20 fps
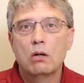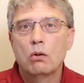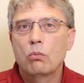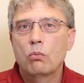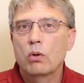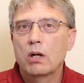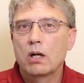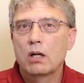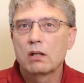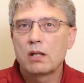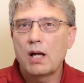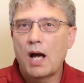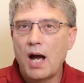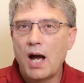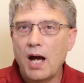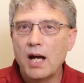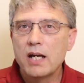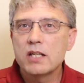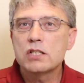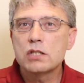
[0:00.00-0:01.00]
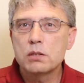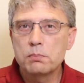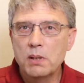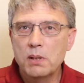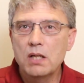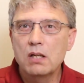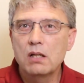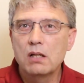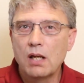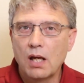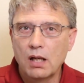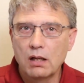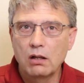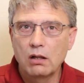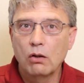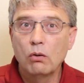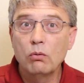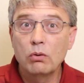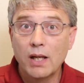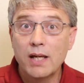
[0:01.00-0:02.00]
where the high speed and
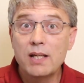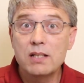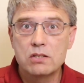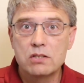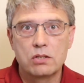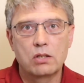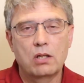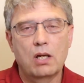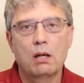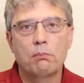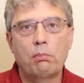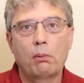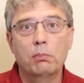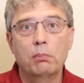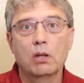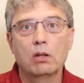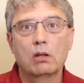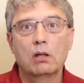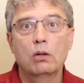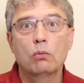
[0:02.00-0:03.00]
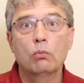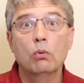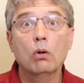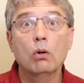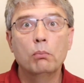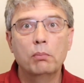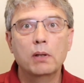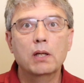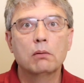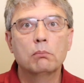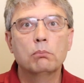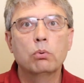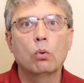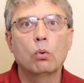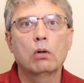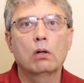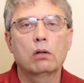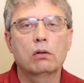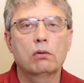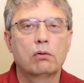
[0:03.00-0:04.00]
low latency capability will be
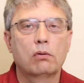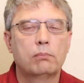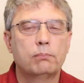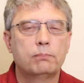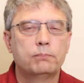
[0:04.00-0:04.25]
important.